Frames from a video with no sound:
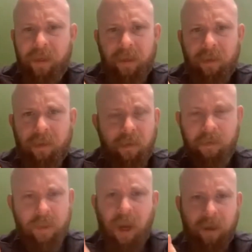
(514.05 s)
There's
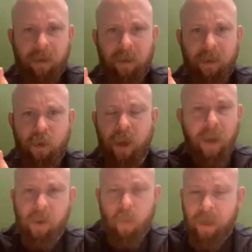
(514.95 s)
none. You can get
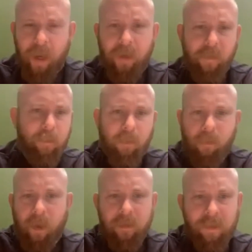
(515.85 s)
creative and move
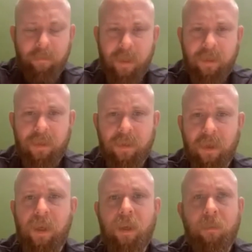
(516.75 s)
around some pieces,
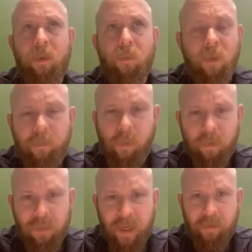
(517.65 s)
but what it
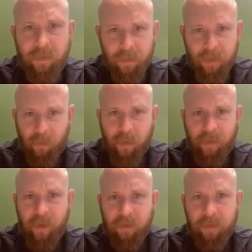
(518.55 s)
boils down to is three
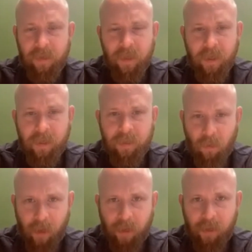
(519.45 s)
things. It's
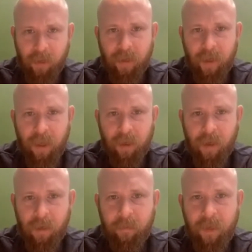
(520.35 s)
credit,
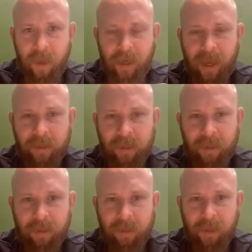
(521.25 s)
income, and
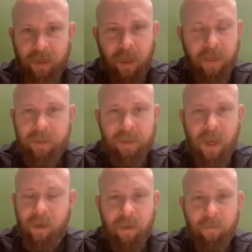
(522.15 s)
assets. And it's
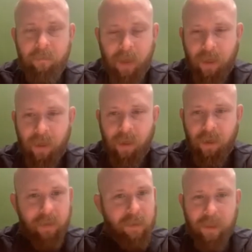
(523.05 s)
not me,
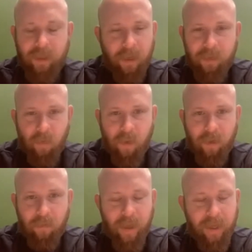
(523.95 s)
it's not the
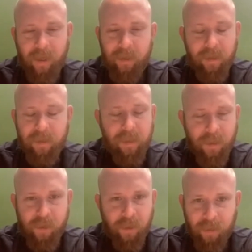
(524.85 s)
underwriter making the
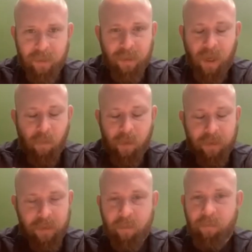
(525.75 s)
decision, at least not when
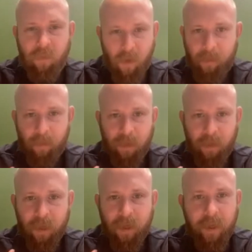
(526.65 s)
it's done
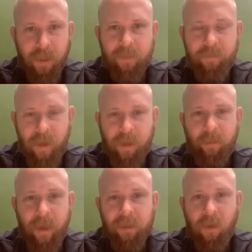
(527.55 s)
properly. It's Fannie
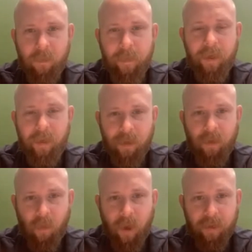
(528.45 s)
Mae's automated
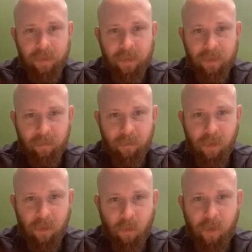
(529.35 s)
underwriting system,
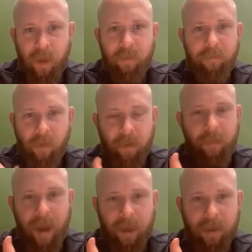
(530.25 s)
or you have Freddie
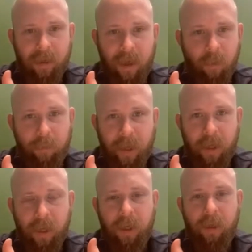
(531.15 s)
Mac
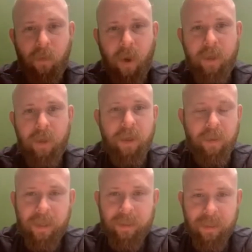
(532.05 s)
LP, right?
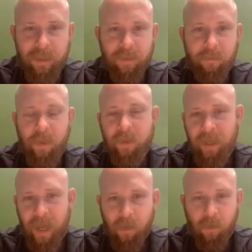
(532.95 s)
That system, there's
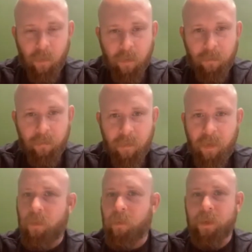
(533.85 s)
an algorithm.
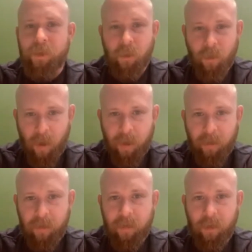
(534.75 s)
It reads your
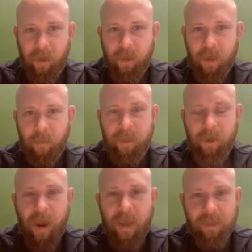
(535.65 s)
credit, your income, and
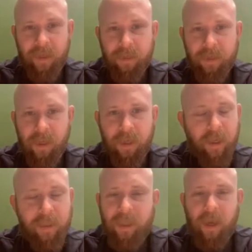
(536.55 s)
your assets.
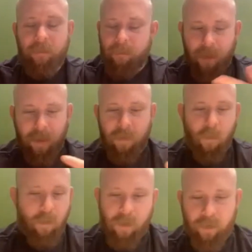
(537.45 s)
It's not me
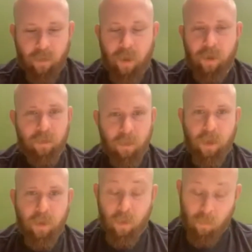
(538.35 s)
or an underwriter
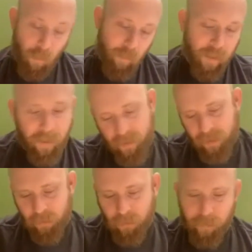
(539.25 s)
looking, going, well, we like
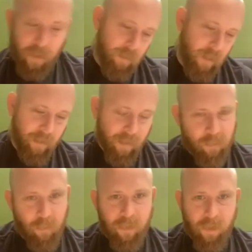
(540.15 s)
this one, we don't like
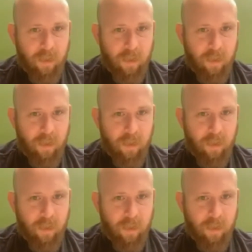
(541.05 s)
this one.